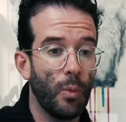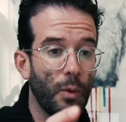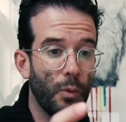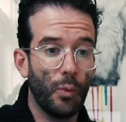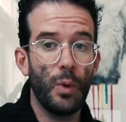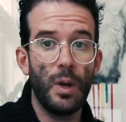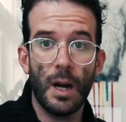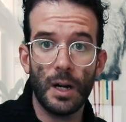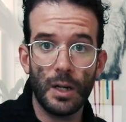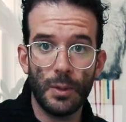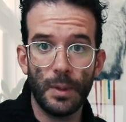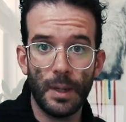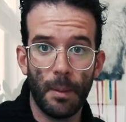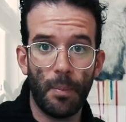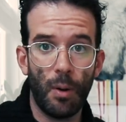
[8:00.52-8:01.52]
when we are
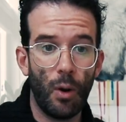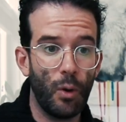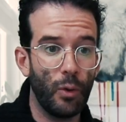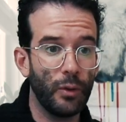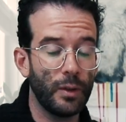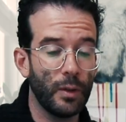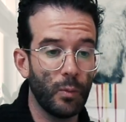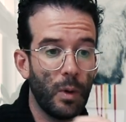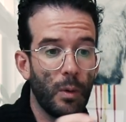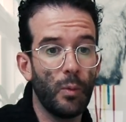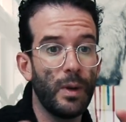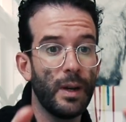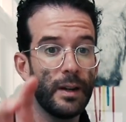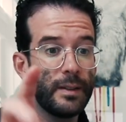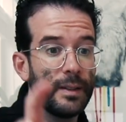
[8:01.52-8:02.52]
doing a pose and when
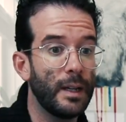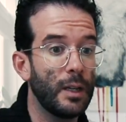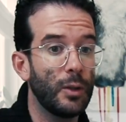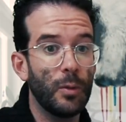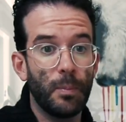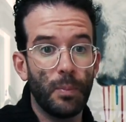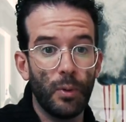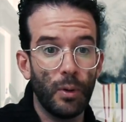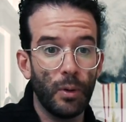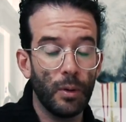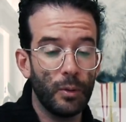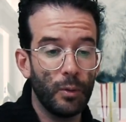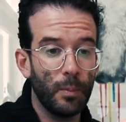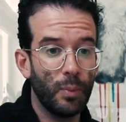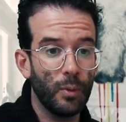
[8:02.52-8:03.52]
we are starting to
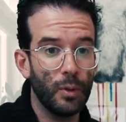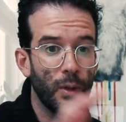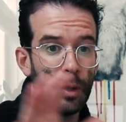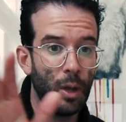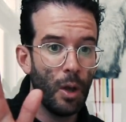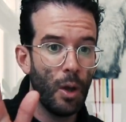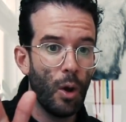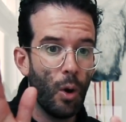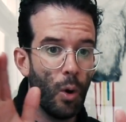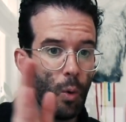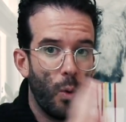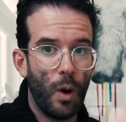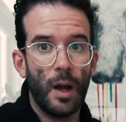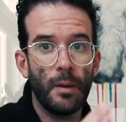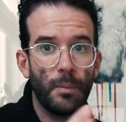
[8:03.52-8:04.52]
put
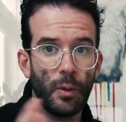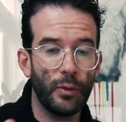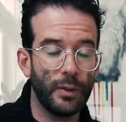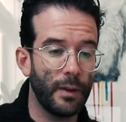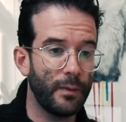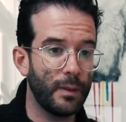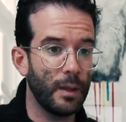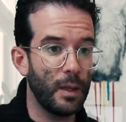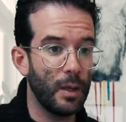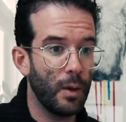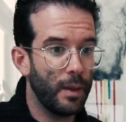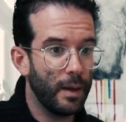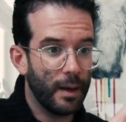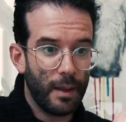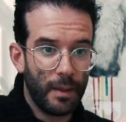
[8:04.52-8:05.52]
one pose after the
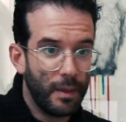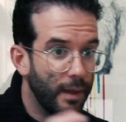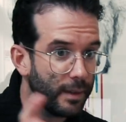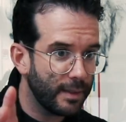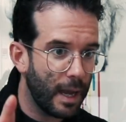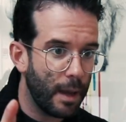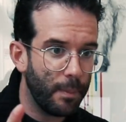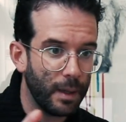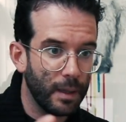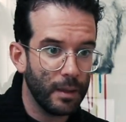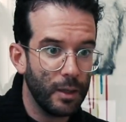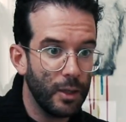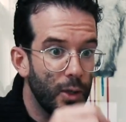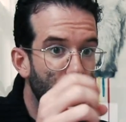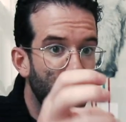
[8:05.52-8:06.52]
other, things
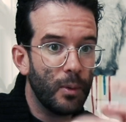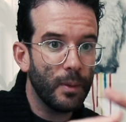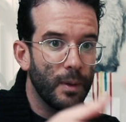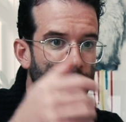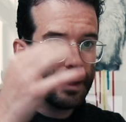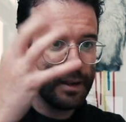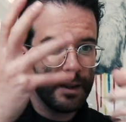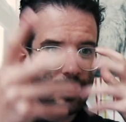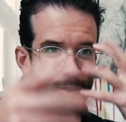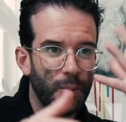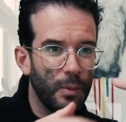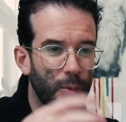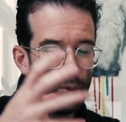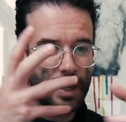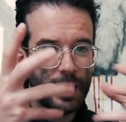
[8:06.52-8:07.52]
happen.
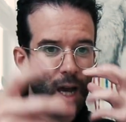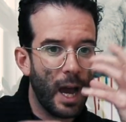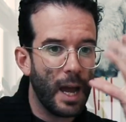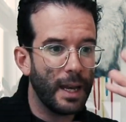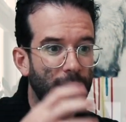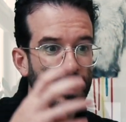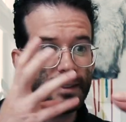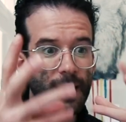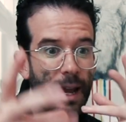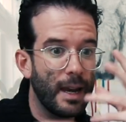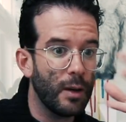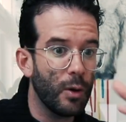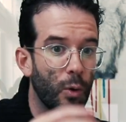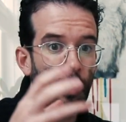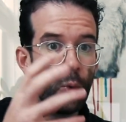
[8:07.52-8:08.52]
We got
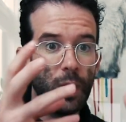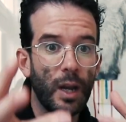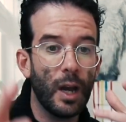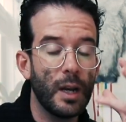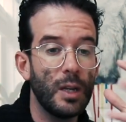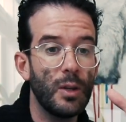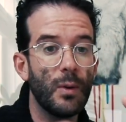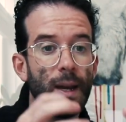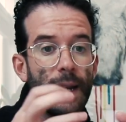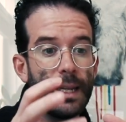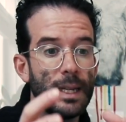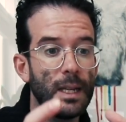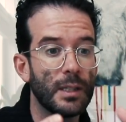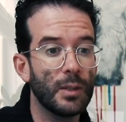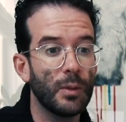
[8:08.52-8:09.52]
excited, or we got new
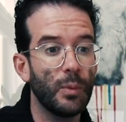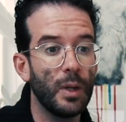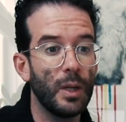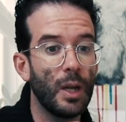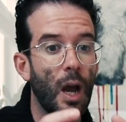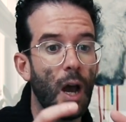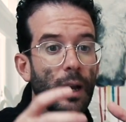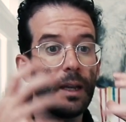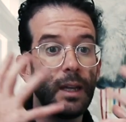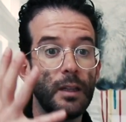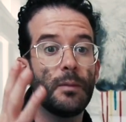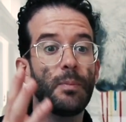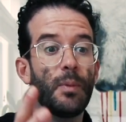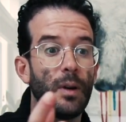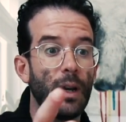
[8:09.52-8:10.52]
ideas, or we got
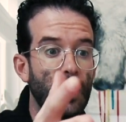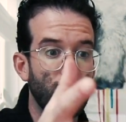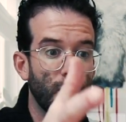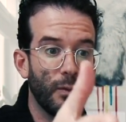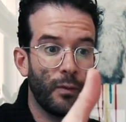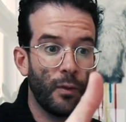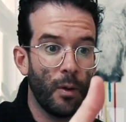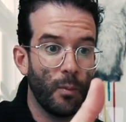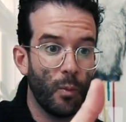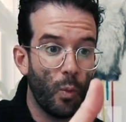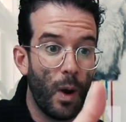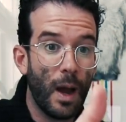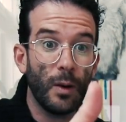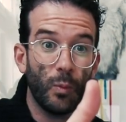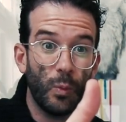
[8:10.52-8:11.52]
inspiration from
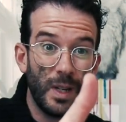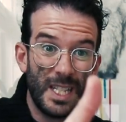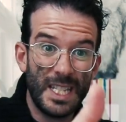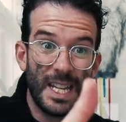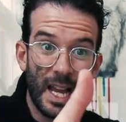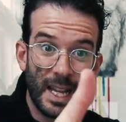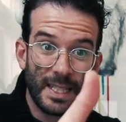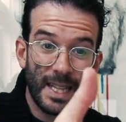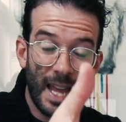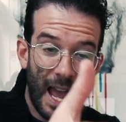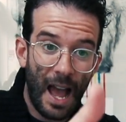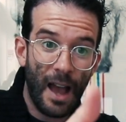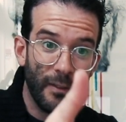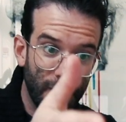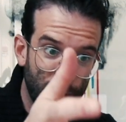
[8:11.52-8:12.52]
what we just
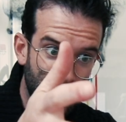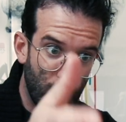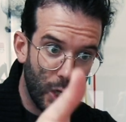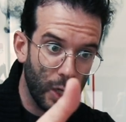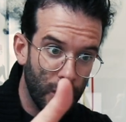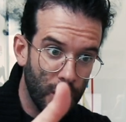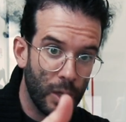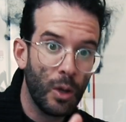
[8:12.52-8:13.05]
have done.